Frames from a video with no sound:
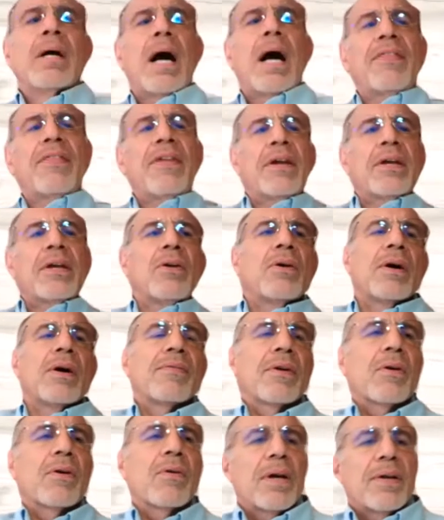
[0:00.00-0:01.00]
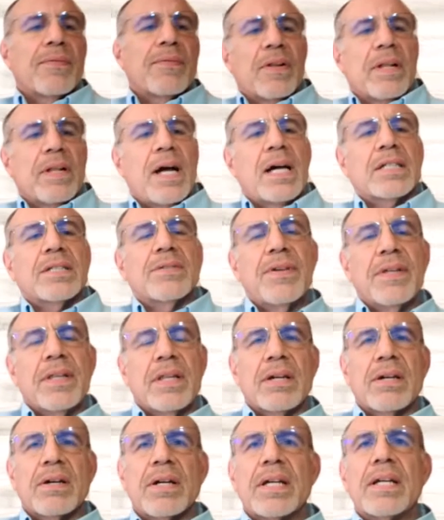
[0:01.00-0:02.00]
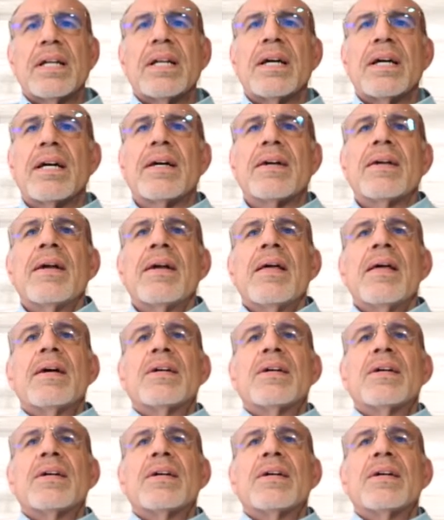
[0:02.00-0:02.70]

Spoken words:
I think you have a great philosophy there, and